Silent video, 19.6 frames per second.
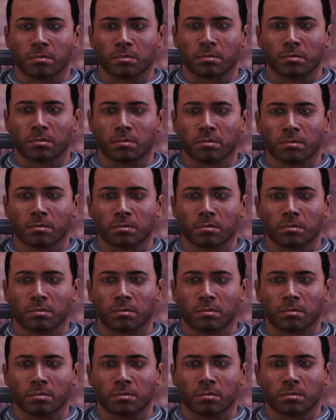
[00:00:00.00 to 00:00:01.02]

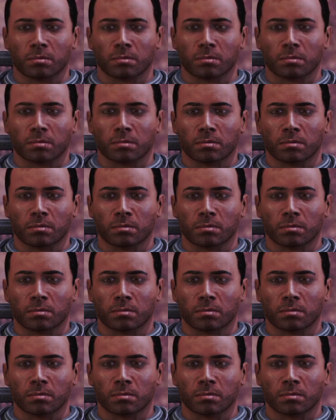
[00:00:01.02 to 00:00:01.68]
[no speech]